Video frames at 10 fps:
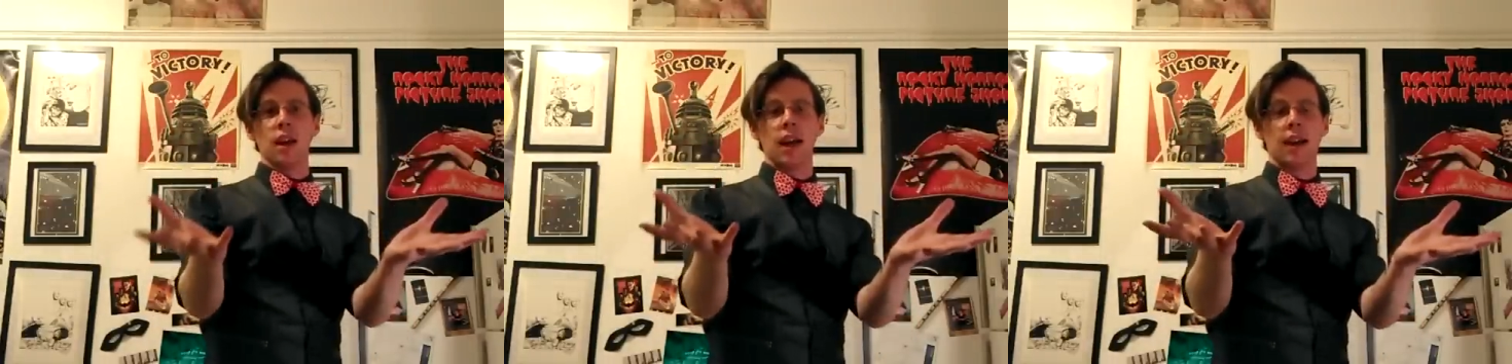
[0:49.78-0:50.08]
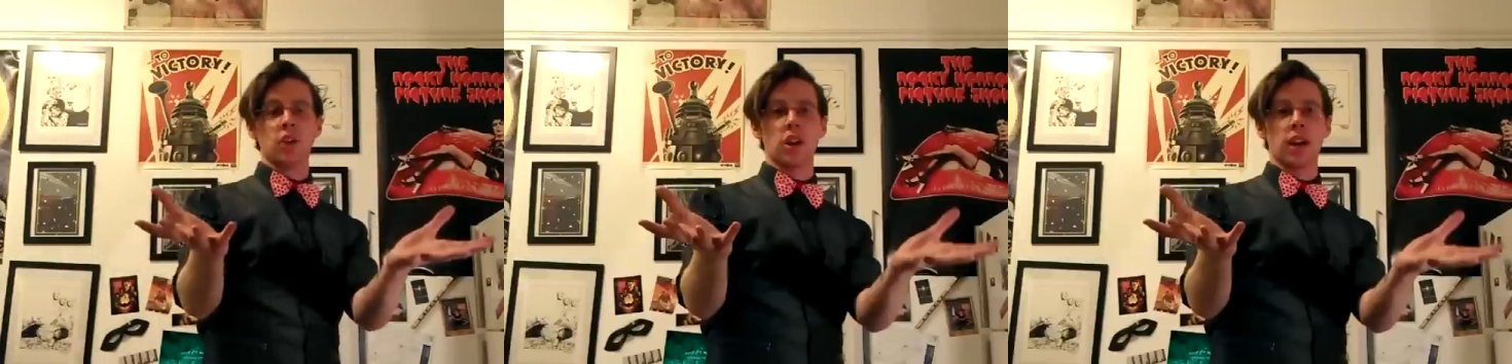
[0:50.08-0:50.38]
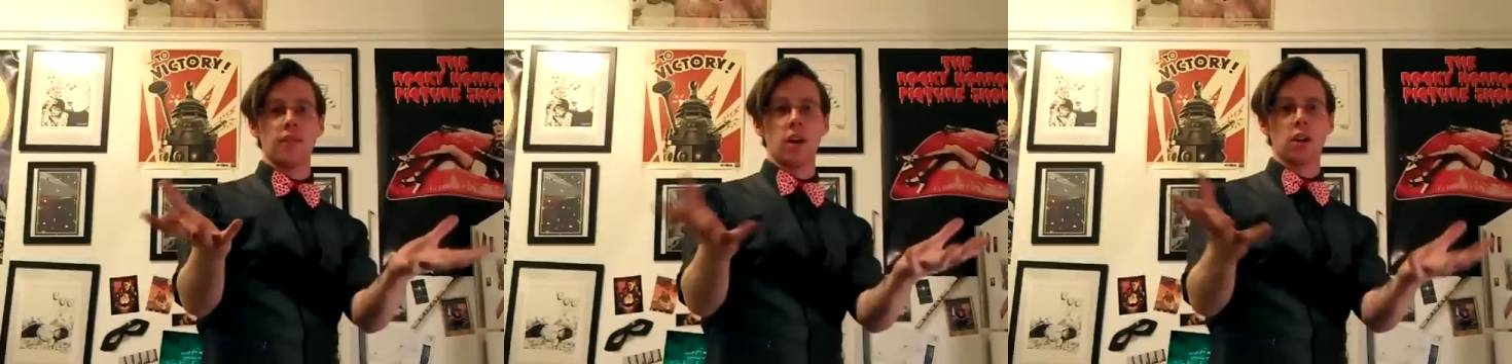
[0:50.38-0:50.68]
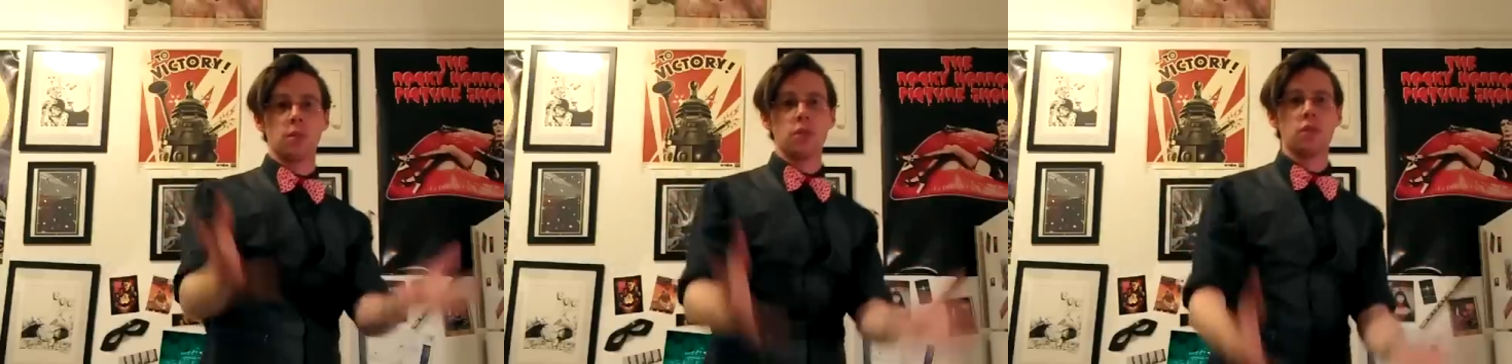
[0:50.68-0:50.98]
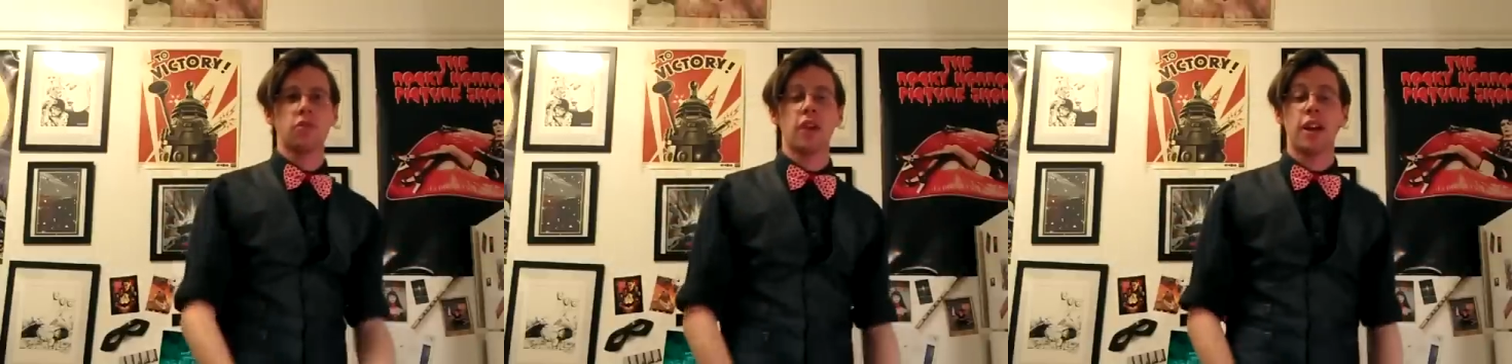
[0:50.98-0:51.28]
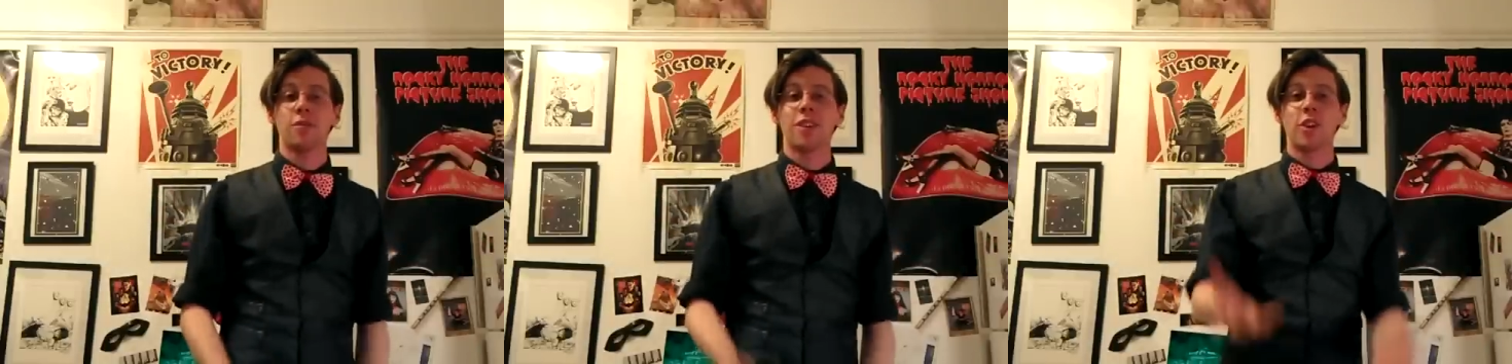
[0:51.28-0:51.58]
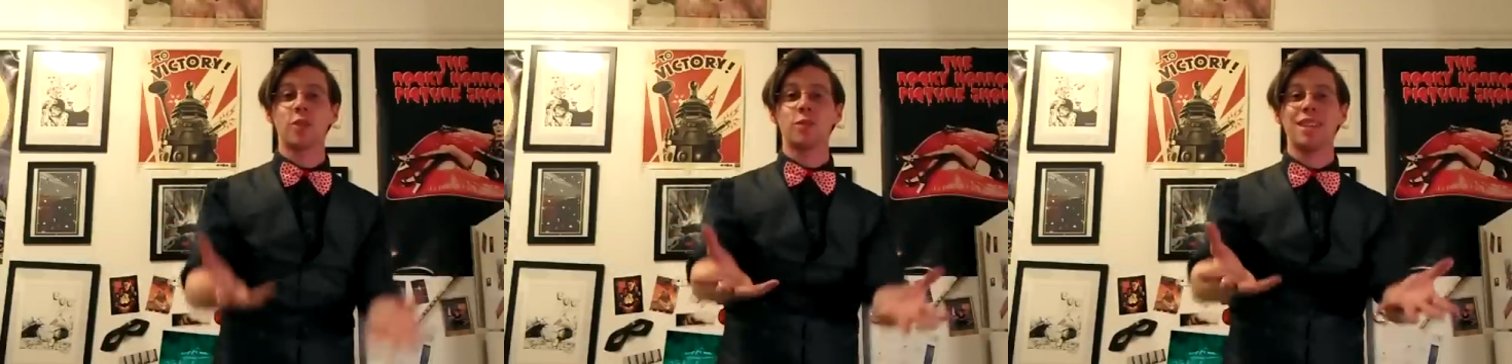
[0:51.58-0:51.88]
half shark, half octopus, and I was like,
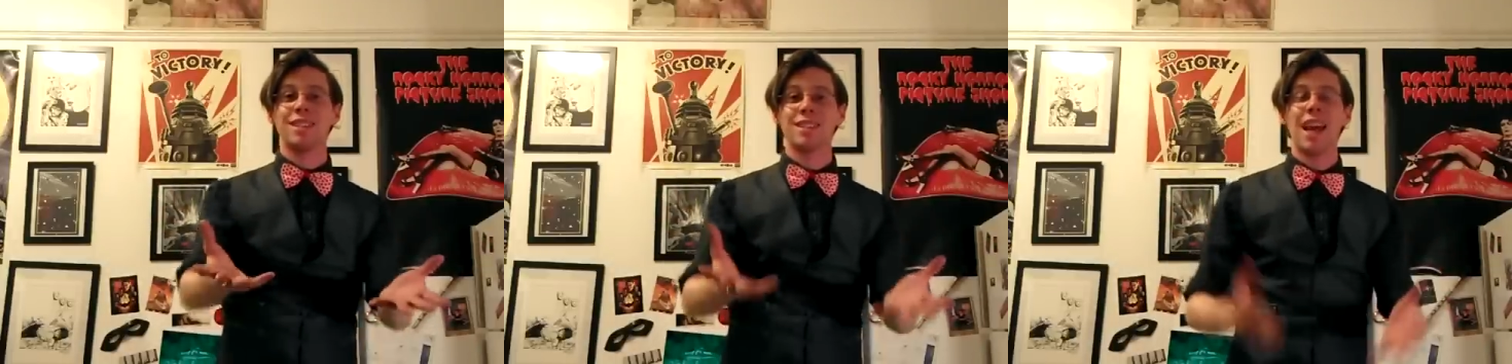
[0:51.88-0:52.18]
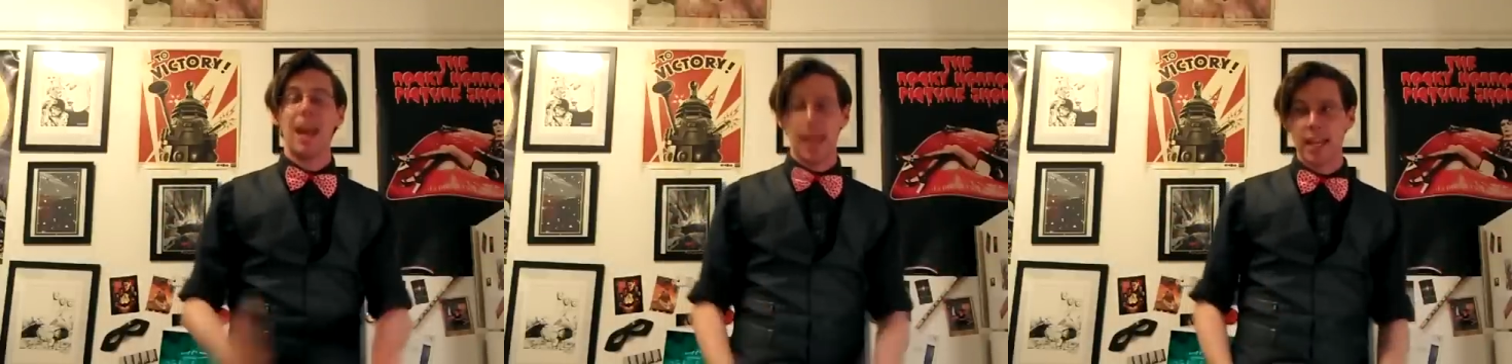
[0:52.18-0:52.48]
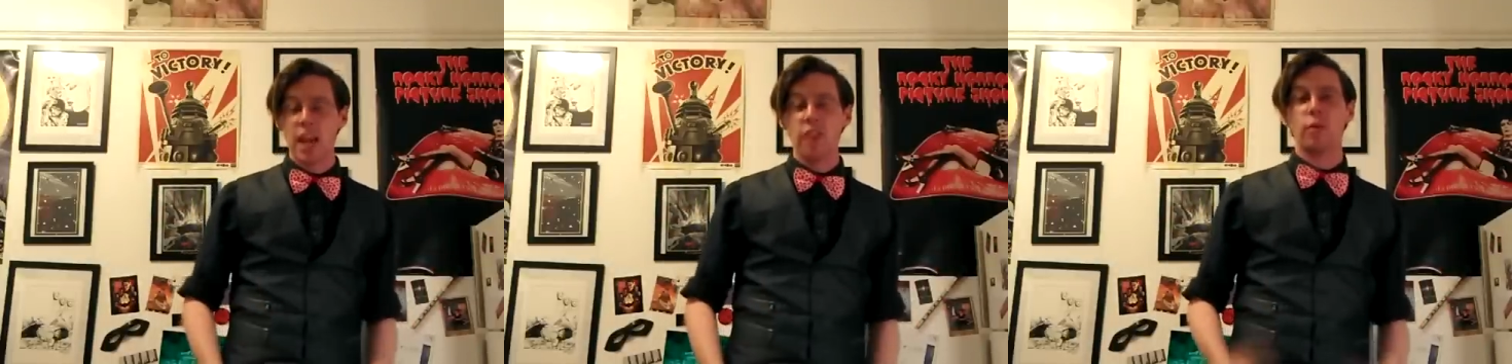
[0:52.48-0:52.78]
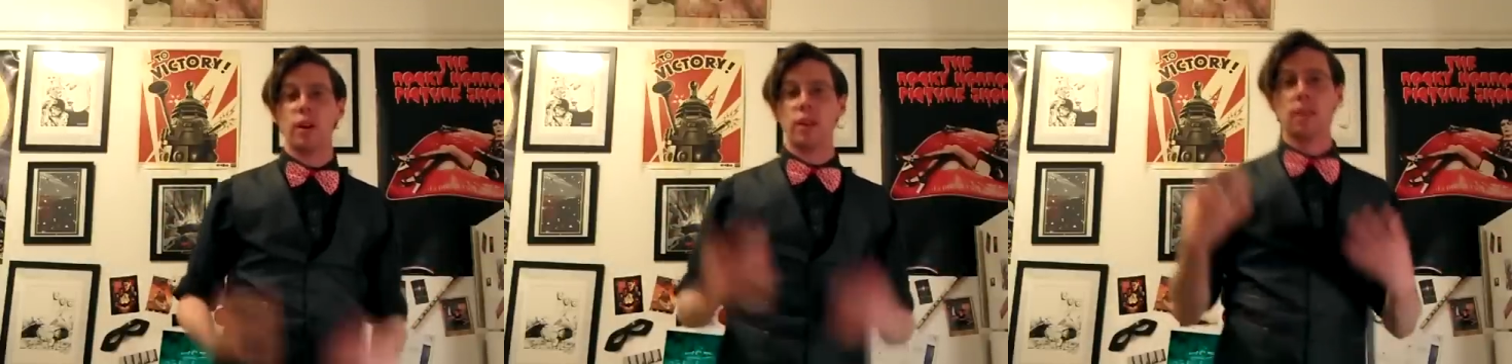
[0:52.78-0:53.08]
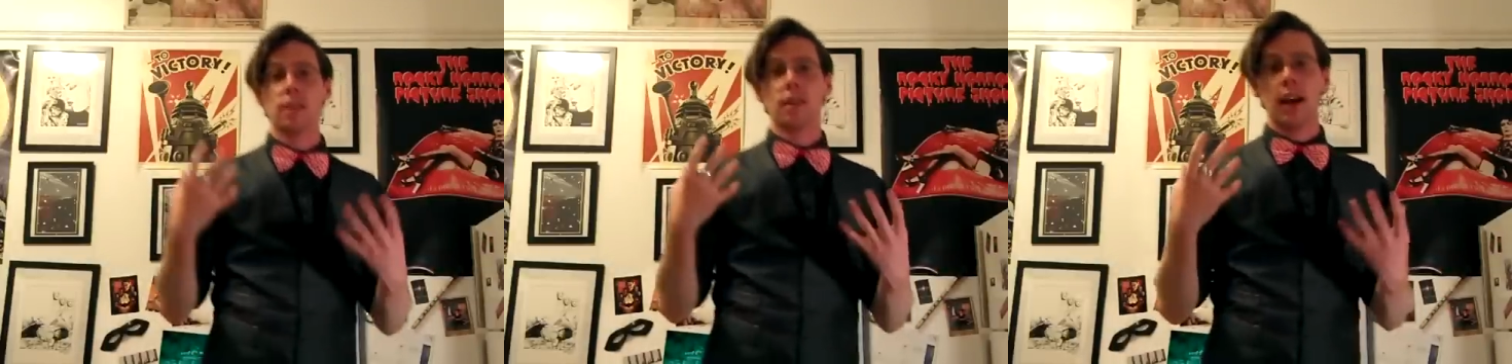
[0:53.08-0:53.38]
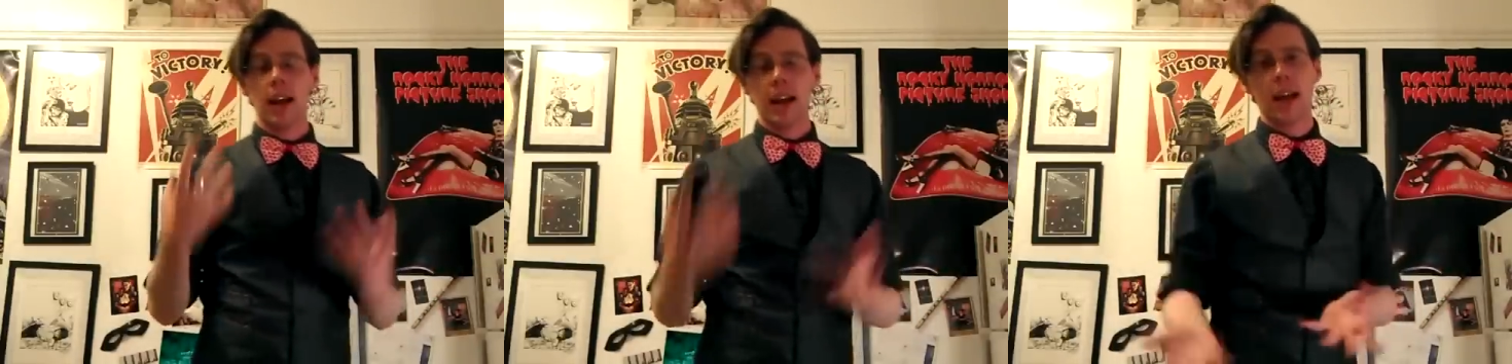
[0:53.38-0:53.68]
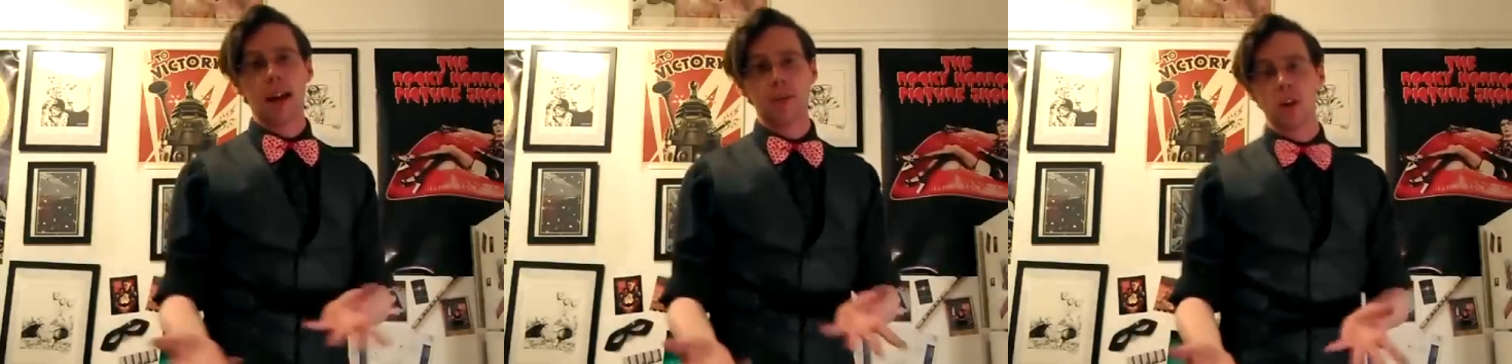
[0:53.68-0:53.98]
yes, please. And it gave me a
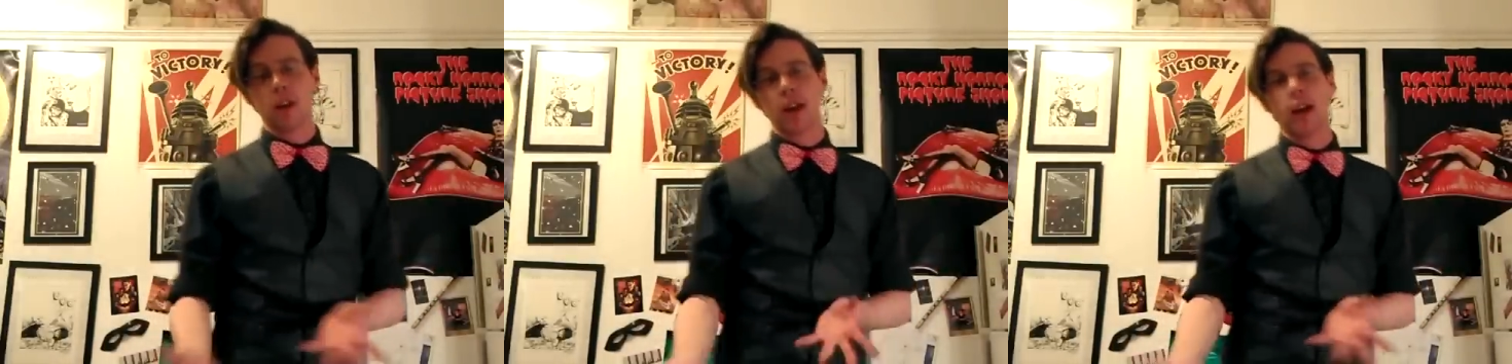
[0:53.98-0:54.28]
half shark,